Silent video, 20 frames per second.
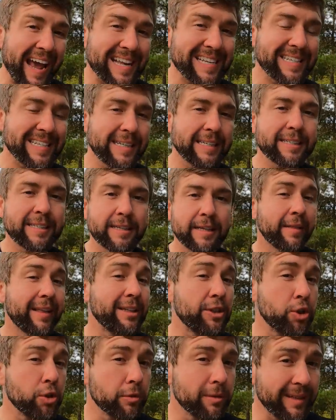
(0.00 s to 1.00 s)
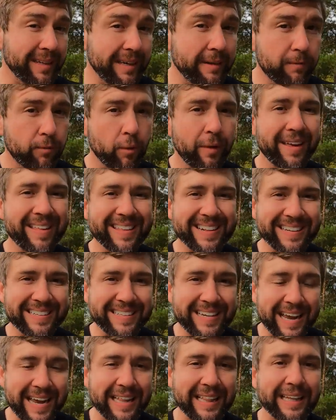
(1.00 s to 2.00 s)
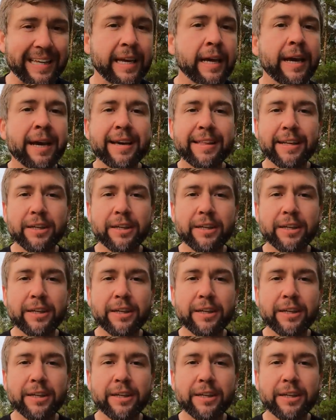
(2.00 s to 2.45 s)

assets that you live with daily,